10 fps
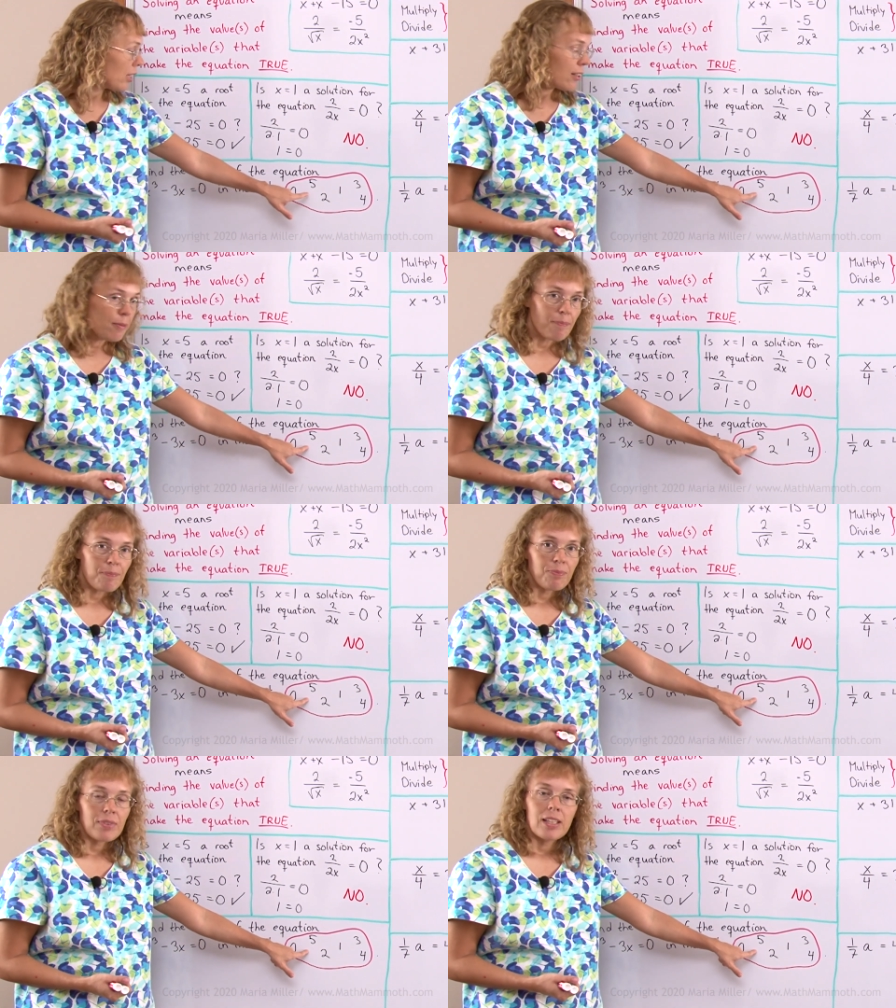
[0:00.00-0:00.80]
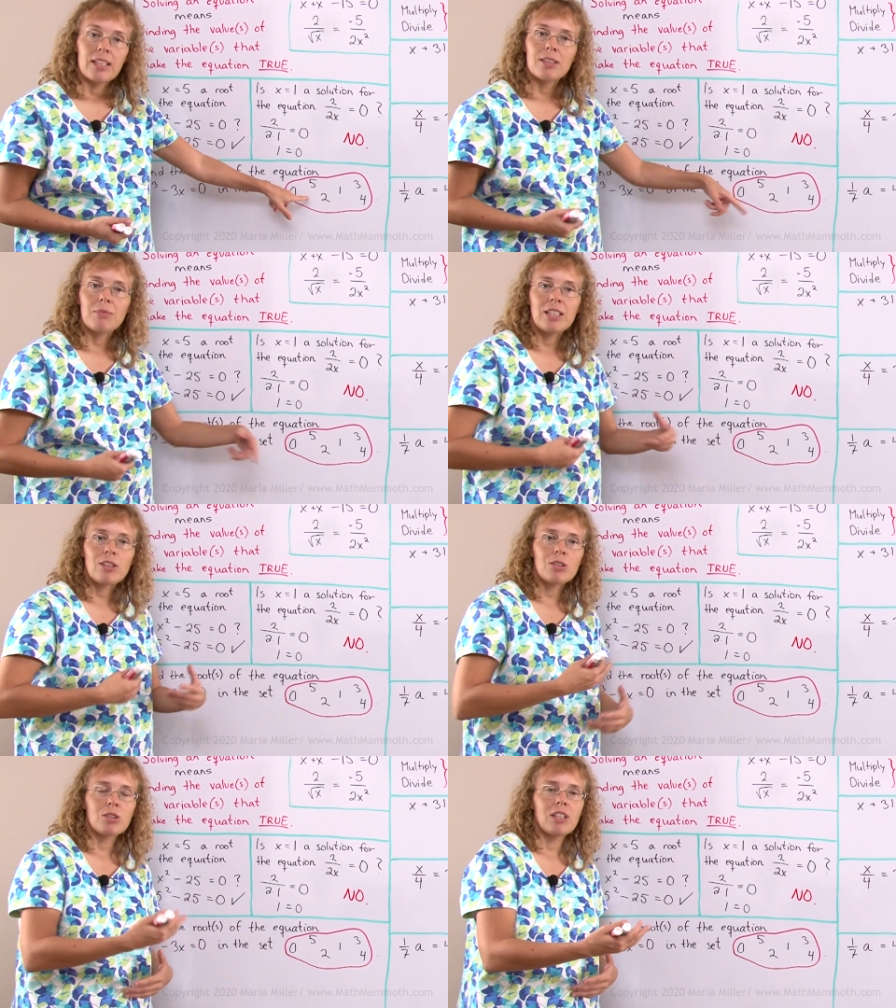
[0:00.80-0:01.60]
here. It might
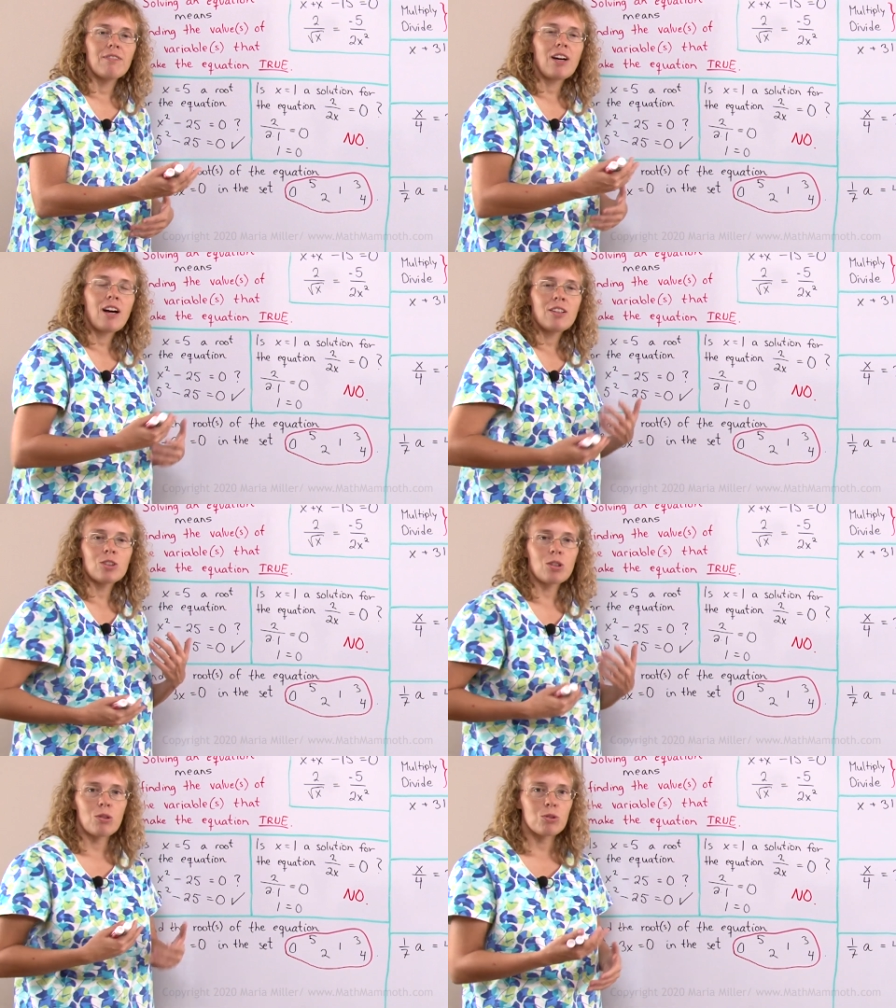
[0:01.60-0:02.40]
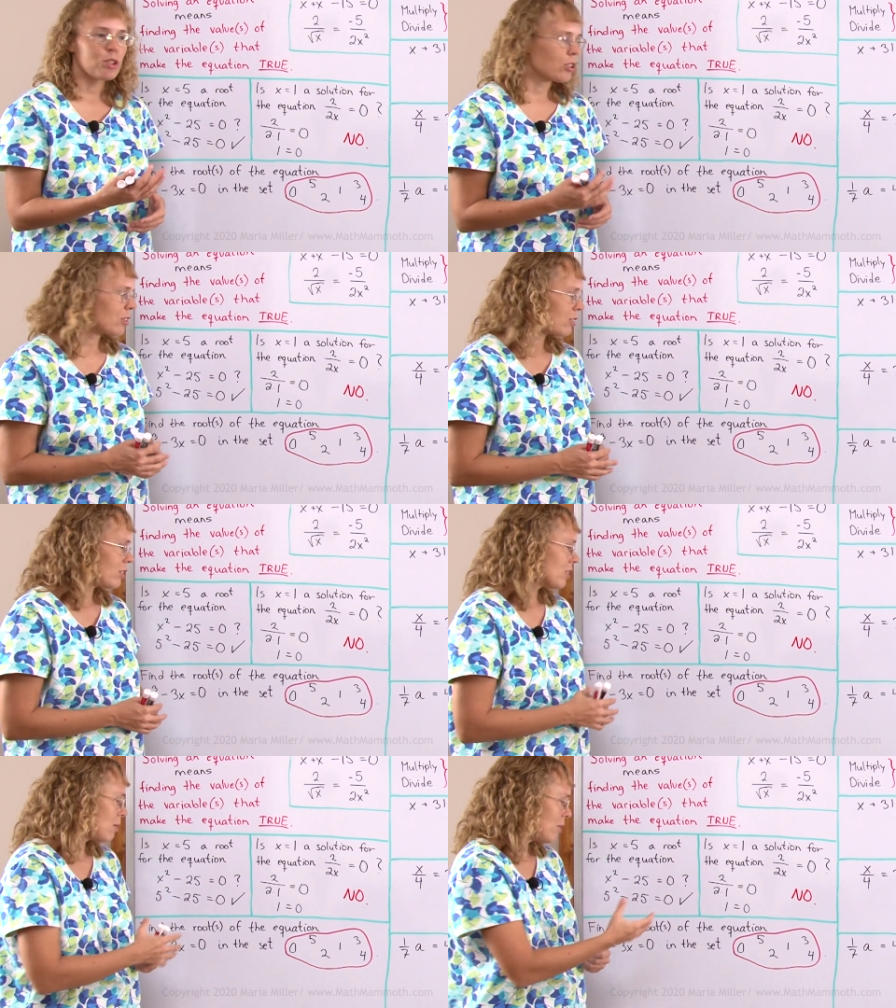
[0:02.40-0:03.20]
also have other solutions,
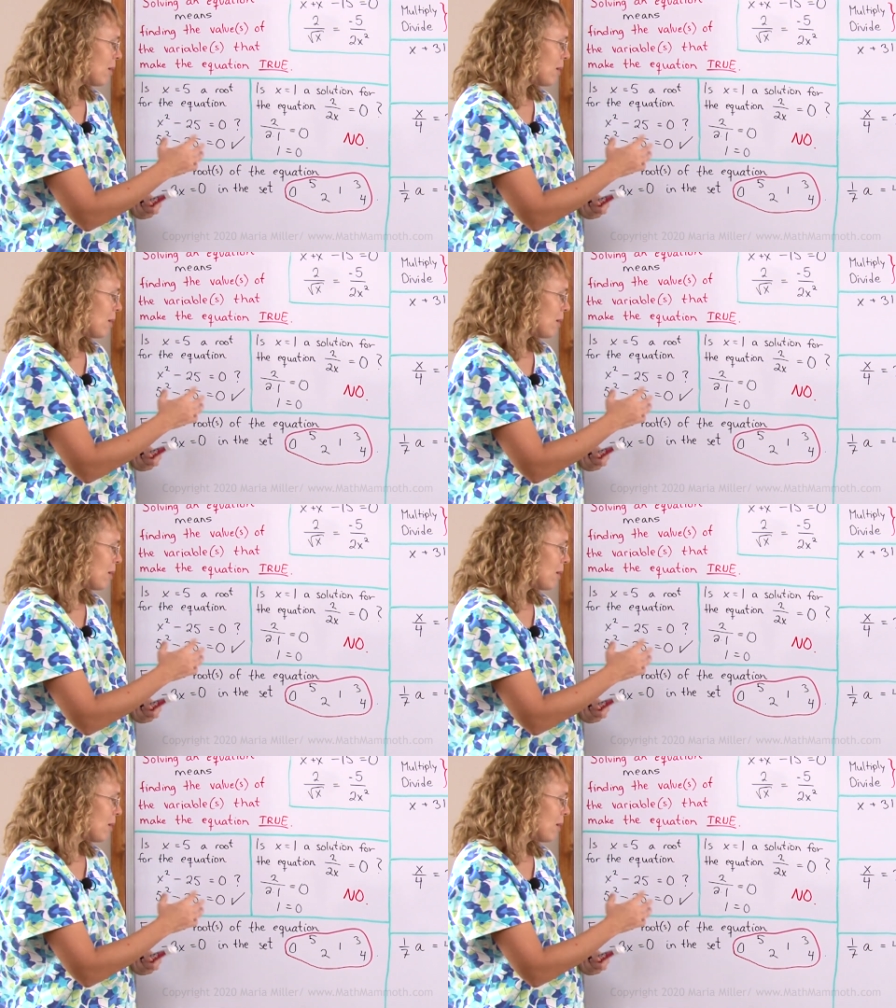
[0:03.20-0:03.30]
some